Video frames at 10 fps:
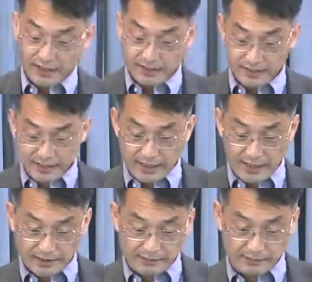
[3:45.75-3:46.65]
and at the
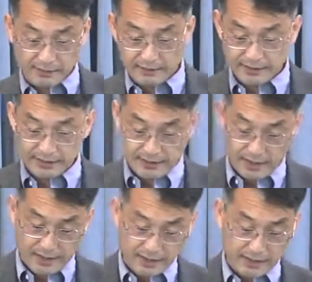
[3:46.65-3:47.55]
age of 39,